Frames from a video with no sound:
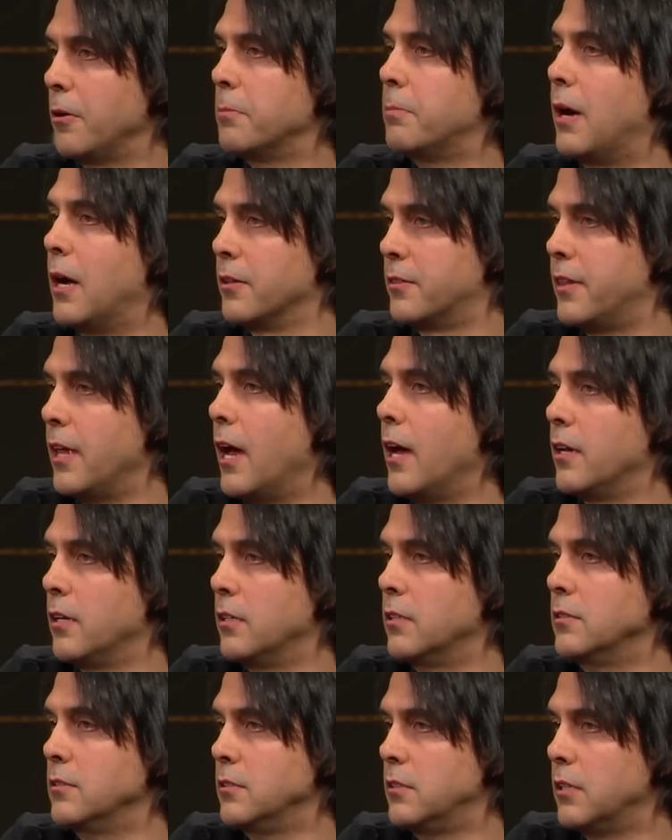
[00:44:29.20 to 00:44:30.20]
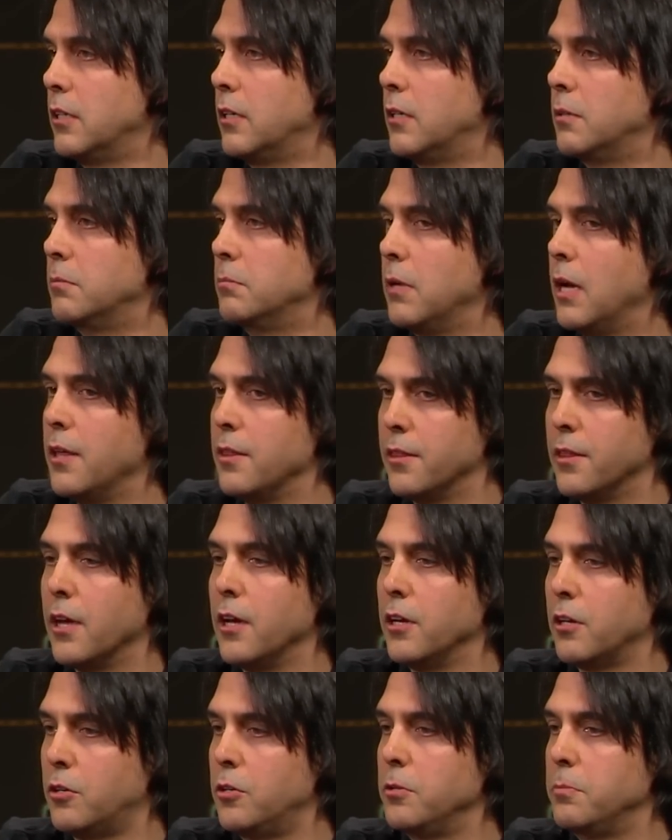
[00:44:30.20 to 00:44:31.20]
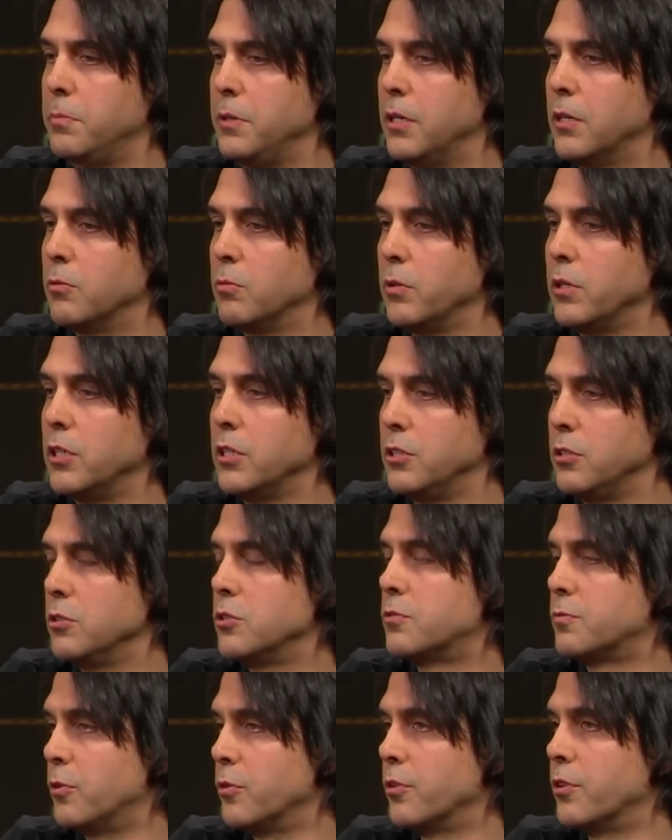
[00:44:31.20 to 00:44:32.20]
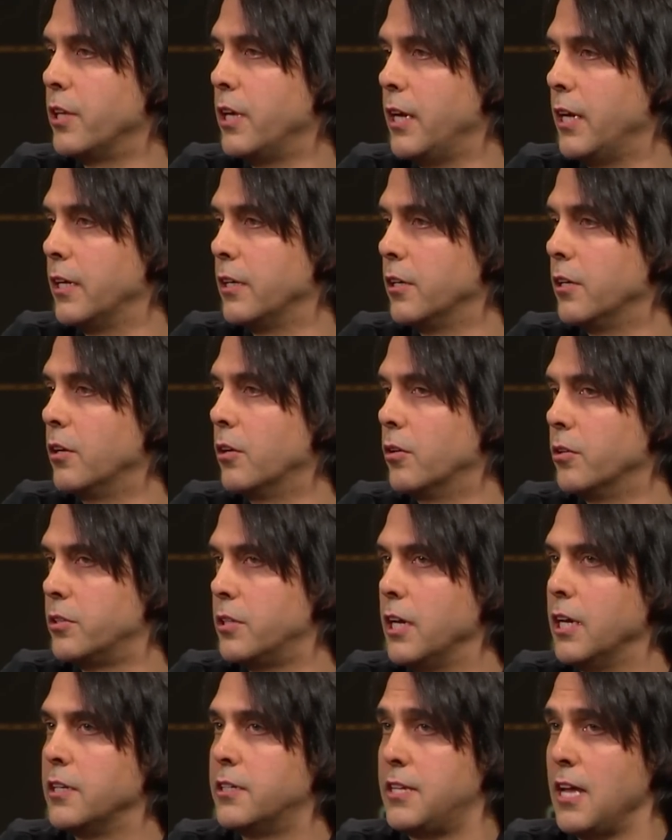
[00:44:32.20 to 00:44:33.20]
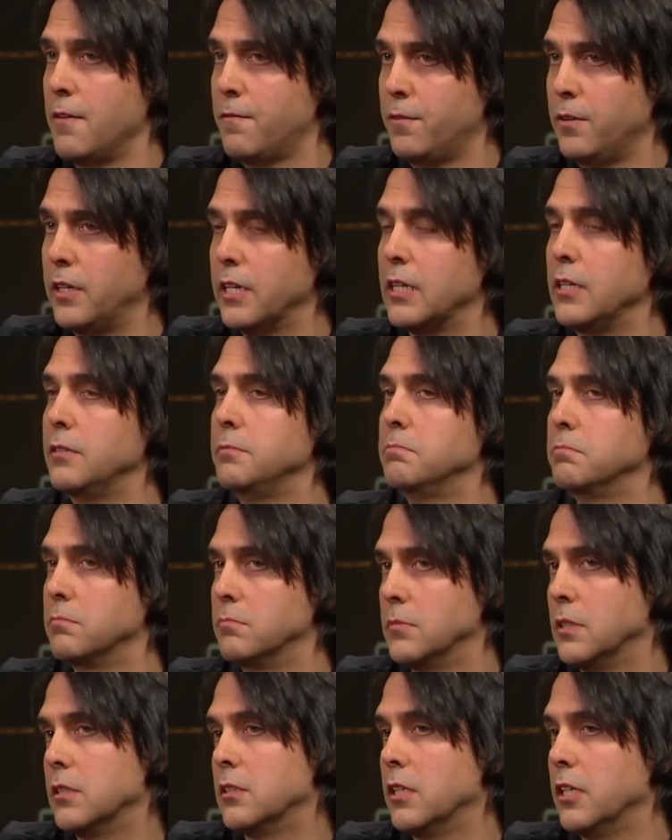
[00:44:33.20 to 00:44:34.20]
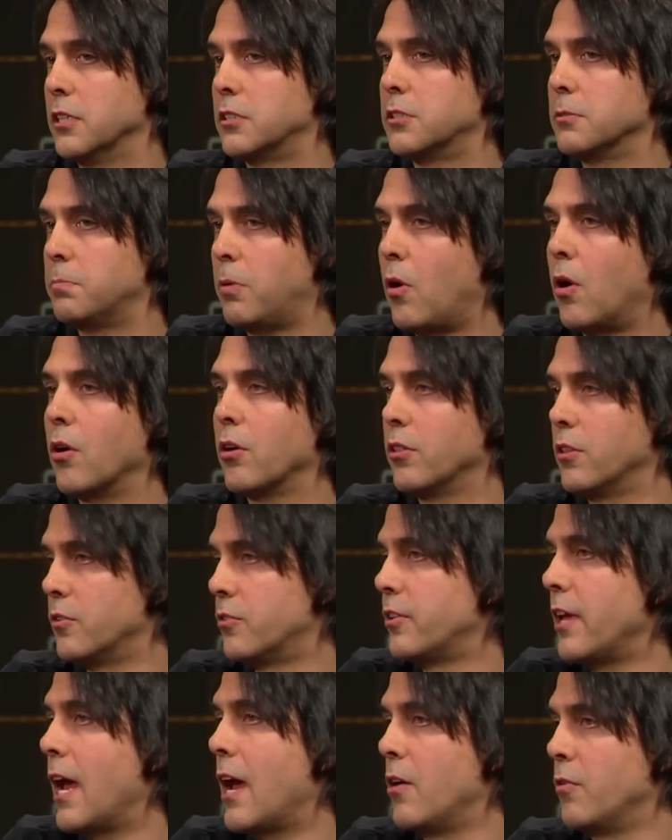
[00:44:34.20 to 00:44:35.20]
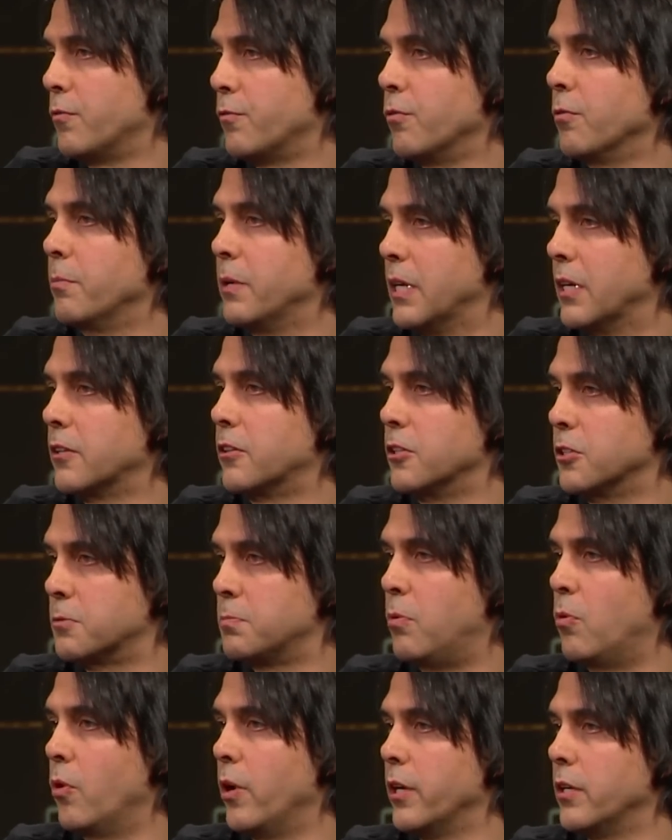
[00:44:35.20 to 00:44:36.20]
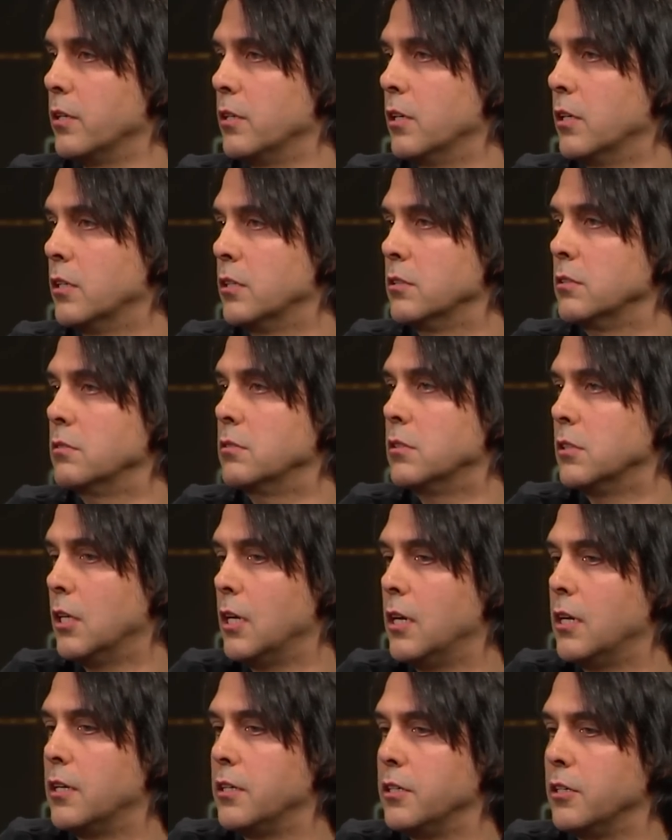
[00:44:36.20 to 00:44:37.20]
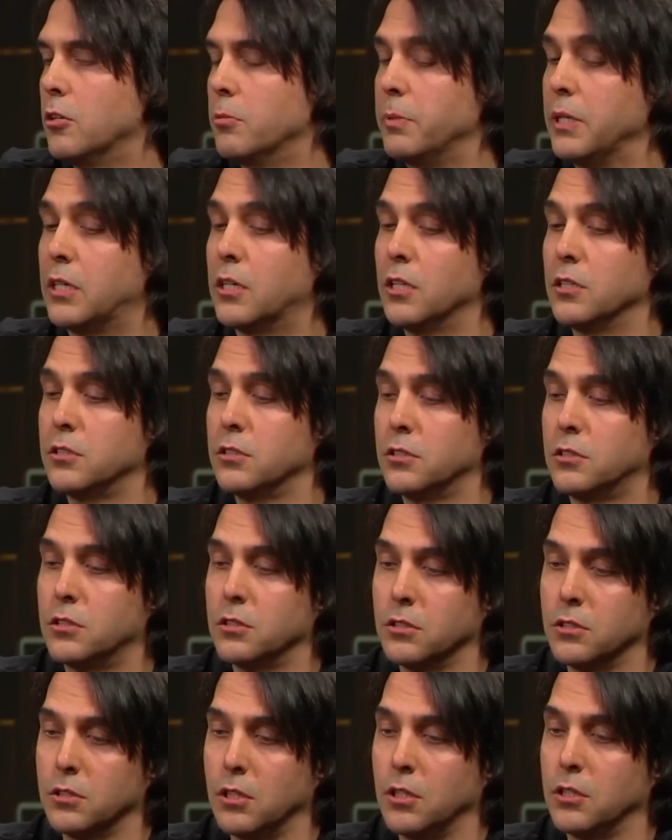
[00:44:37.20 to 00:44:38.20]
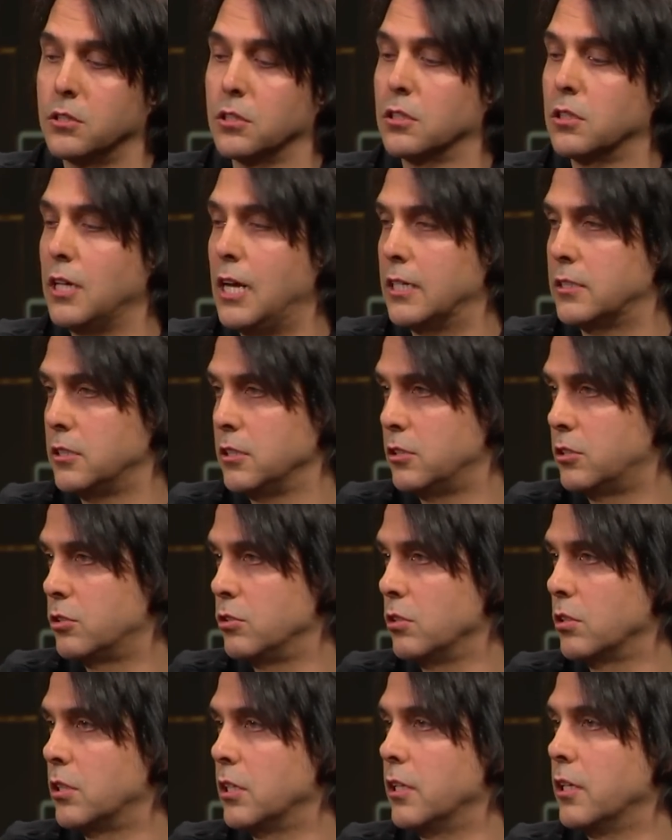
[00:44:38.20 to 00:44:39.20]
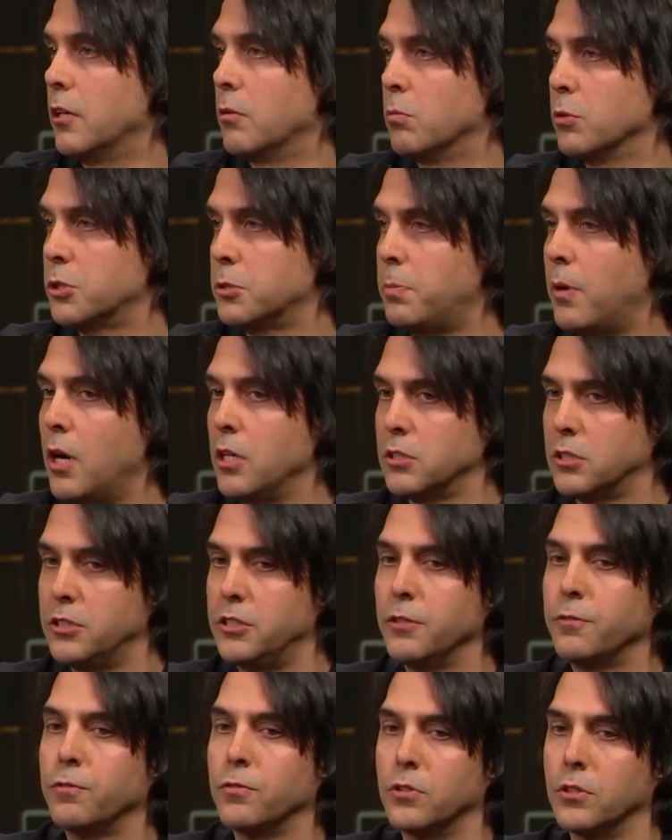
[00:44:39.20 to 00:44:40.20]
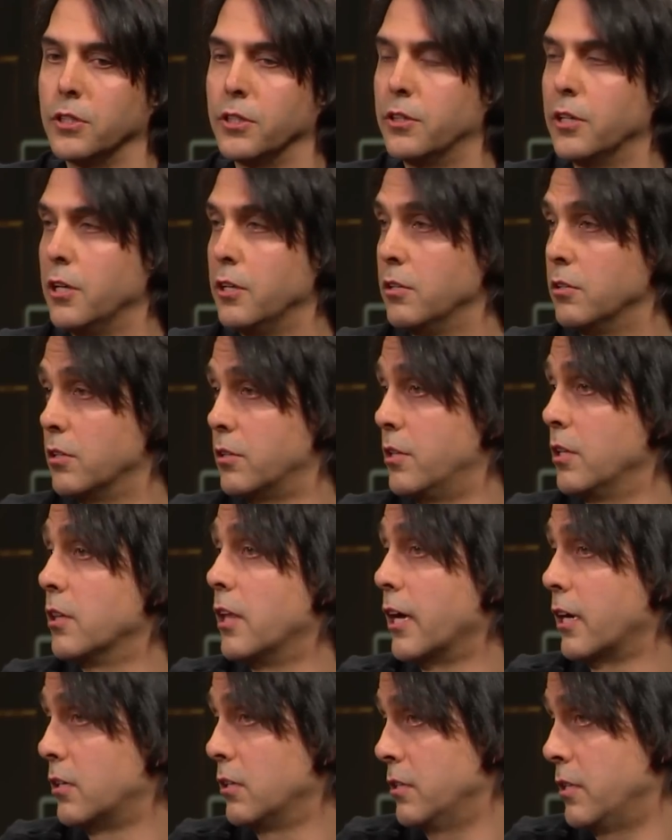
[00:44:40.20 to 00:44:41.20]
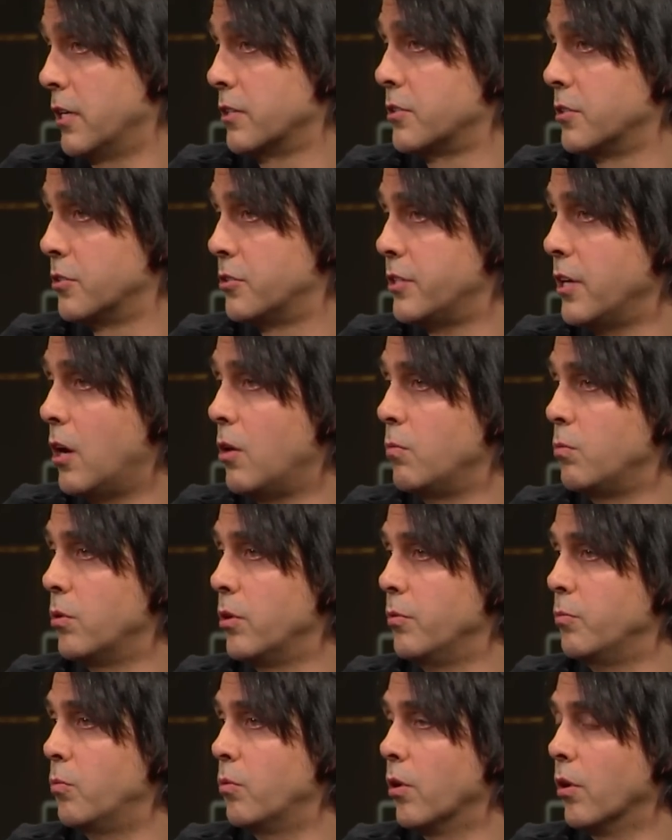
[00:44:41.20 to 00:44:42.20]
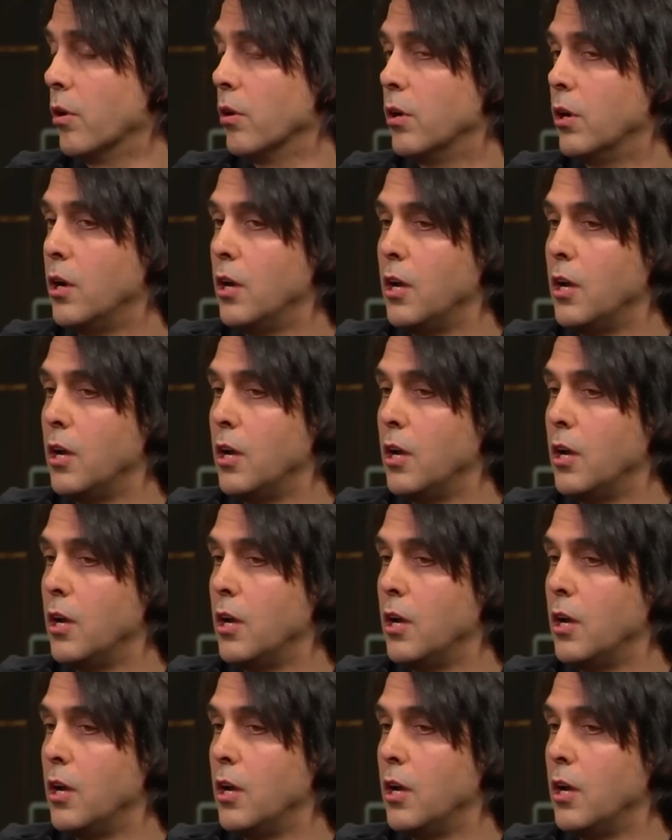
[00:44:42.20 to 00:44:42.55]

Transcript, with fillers: about that, mm-hmm. and mm -hmm. um, it, it, could be a really useful thing. You know, it, it definitely, it, it's a part of the sound for me at this point. Gotcha. And, you know, because it's a, it's a Class A circuit, it responds differently than, than like an SSL would, where